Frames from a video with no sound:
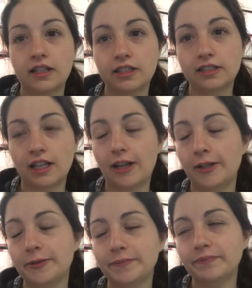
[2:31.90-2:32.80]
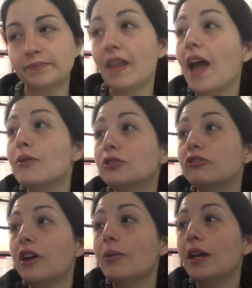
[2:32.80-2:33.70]
So, yeah, it was a
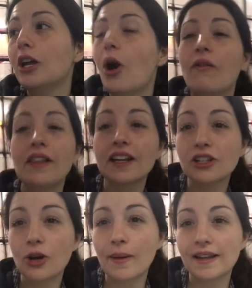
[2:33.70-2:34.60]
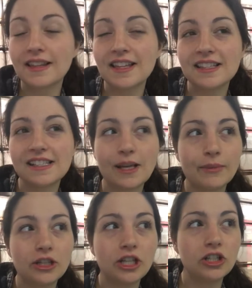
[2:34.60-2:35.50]
great week. Hopefully I get to go back at the end of the
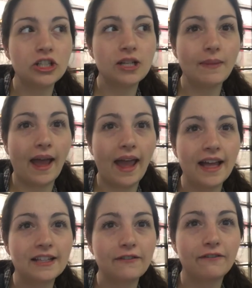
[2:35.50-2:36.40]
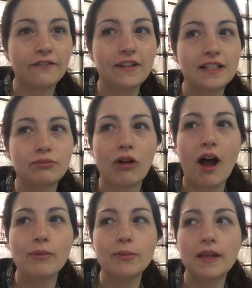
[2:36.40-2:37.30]
summer. Literally, my aunt is
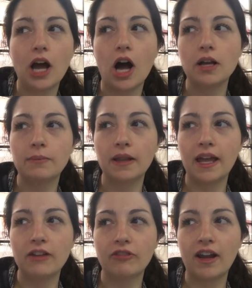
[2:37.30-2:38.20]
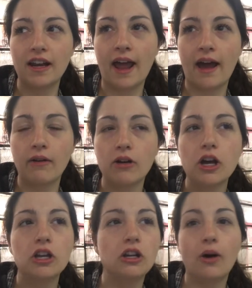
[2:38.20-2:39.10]
probably on a plane right now.
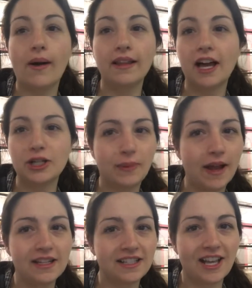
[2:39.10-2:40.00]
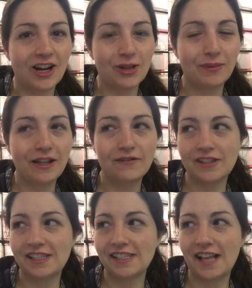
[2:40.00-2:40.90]
No, I lied. She probably doesn't get on the plane for
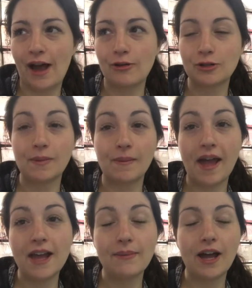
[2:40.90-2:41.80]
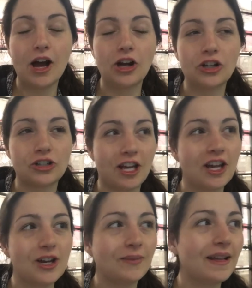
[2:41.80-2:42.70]
6 hours. But my aunt and my uncle are
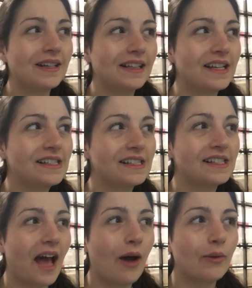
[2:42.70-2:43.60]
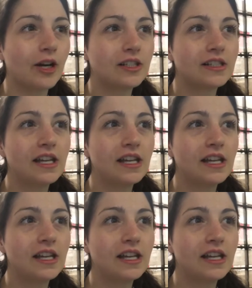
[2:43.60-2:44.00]
getting on a plane in like 6 hours,